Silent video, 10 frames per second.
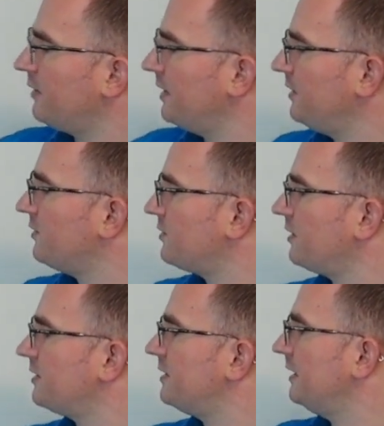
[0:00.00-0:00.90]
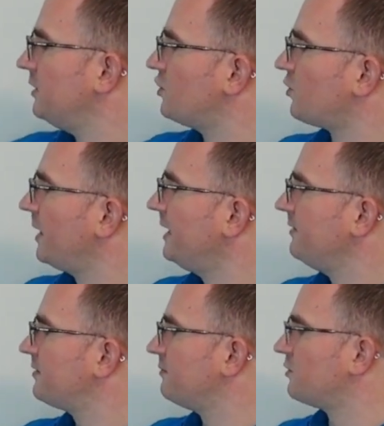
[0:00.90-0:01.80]
and you start to entrain
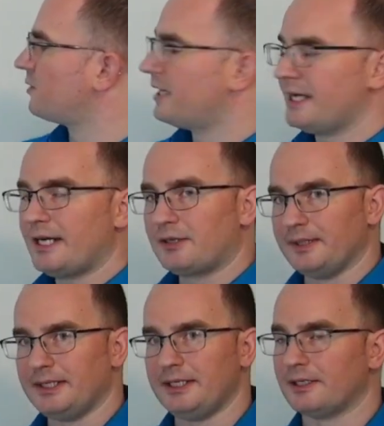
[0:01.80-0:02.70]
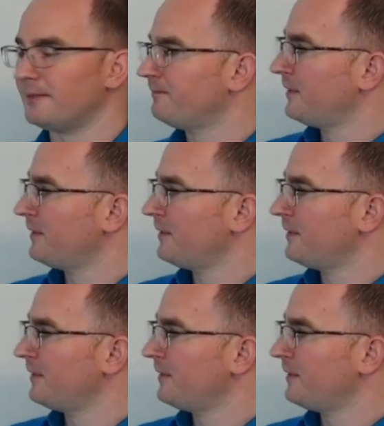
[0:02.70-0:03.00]
some dry air in here,